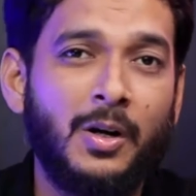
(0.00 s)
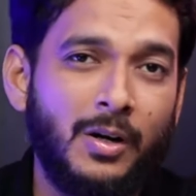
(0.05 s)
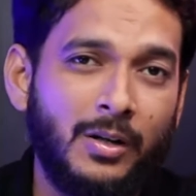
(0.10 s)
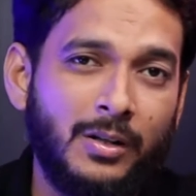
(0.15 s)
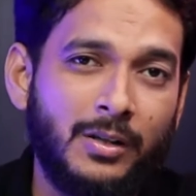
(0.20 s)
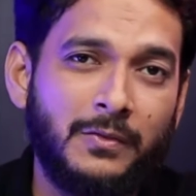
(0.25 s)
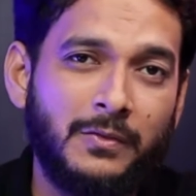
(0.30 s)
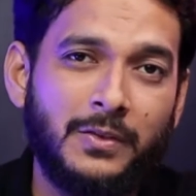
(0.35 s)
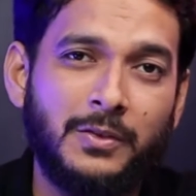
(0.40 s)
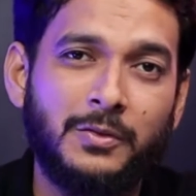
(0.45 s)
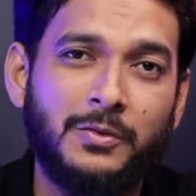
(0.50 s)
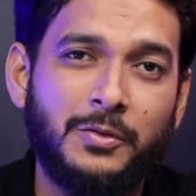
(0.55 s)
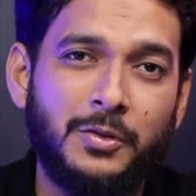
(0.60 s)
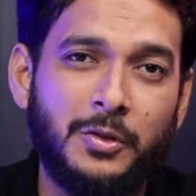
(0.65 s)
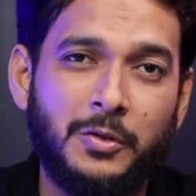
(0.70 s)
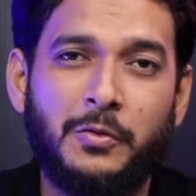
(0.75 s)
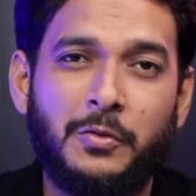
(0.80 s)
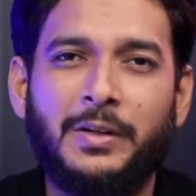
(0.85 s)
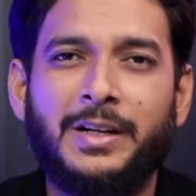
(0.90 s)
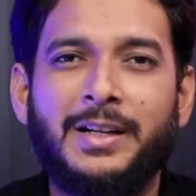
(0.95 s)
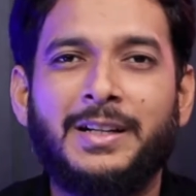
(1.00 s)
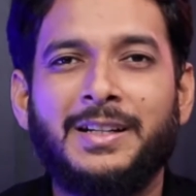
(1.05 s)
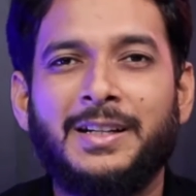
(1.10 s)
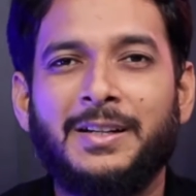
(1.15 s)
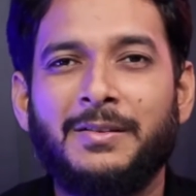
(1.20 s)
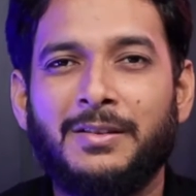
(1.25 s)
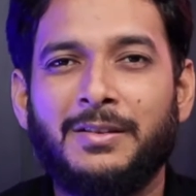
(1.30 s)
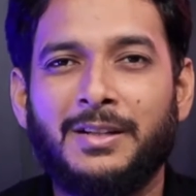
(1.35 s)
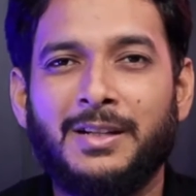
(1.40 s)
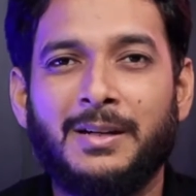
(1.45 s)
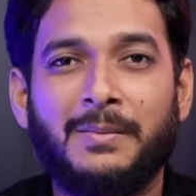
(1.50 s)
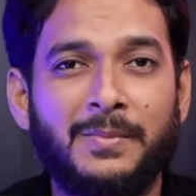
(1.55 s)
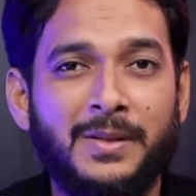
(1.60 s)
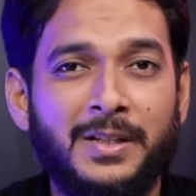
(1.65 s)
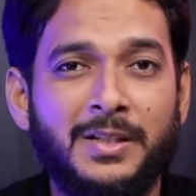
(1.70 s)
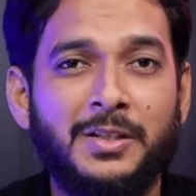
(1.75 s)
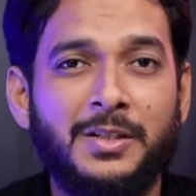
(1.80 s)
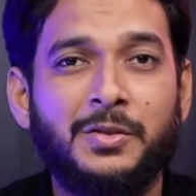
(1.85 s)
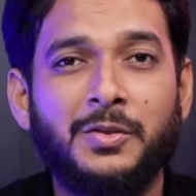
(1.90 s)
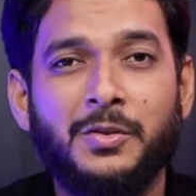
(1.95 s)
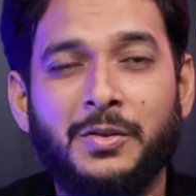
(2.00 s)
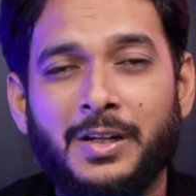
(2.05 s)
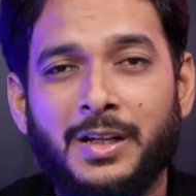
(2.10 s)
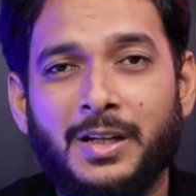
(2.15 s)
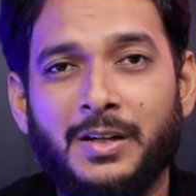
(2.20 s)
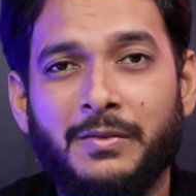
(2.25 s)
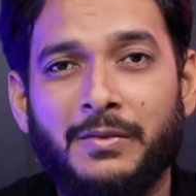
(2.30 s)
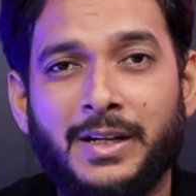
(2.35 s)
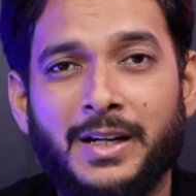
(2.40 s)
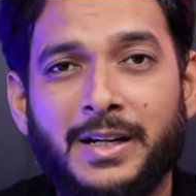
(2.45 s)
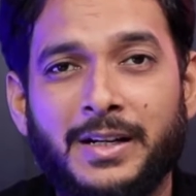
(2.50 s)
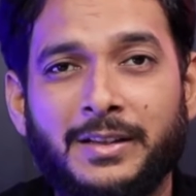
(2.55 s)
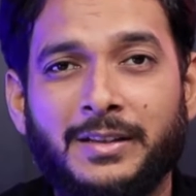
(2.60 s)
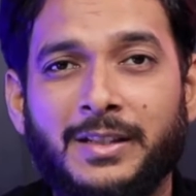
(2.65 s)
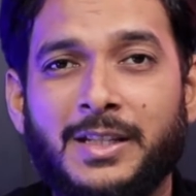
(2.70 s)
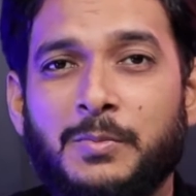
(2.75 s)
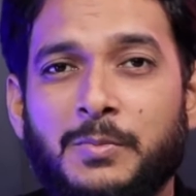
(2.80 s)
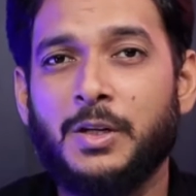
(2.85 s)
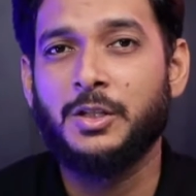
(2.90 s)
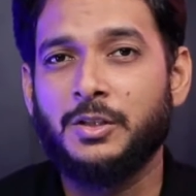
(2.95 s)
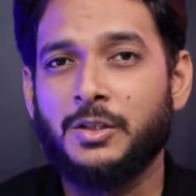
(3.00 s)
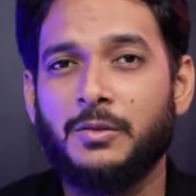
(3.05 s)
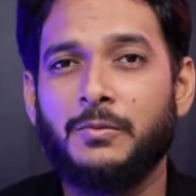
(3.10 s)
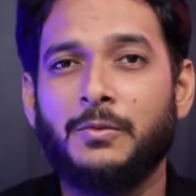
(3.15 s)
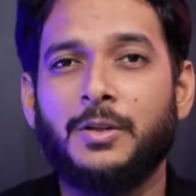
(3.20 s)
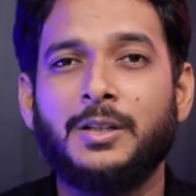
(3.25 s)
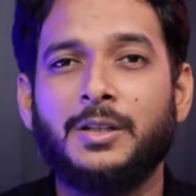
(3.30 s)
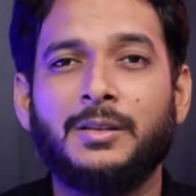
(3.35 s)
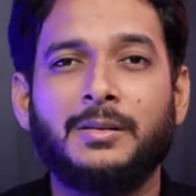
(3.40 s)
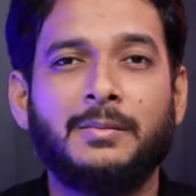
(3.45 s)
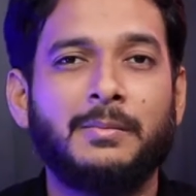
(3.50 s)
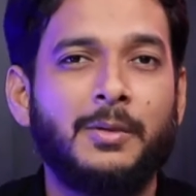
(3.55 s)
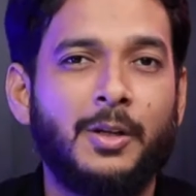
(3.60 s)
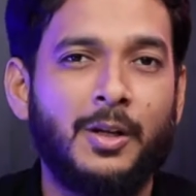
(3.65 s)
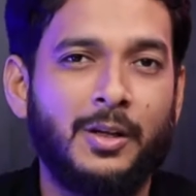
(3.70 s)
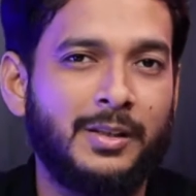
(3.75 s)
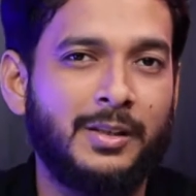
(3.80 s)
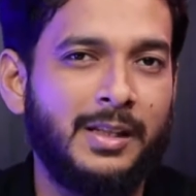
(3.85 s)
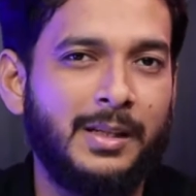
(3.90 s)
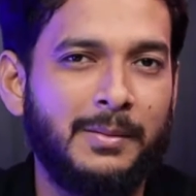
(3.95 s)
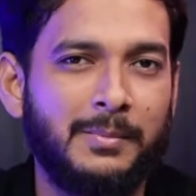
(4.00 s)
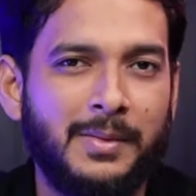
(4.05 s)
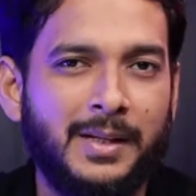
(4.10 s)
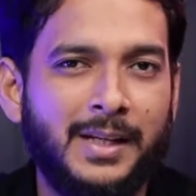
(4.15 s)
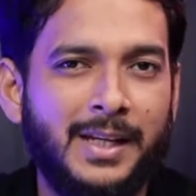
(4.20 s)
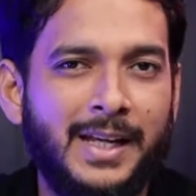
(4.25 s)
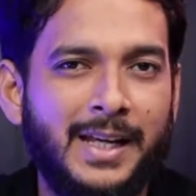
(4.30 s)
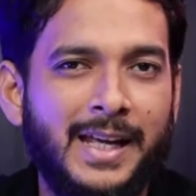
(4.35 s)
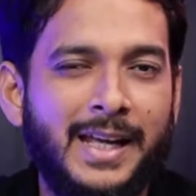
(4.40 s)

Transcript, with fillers: all of you to create a complete tutorial regarding the Spectra One block theme.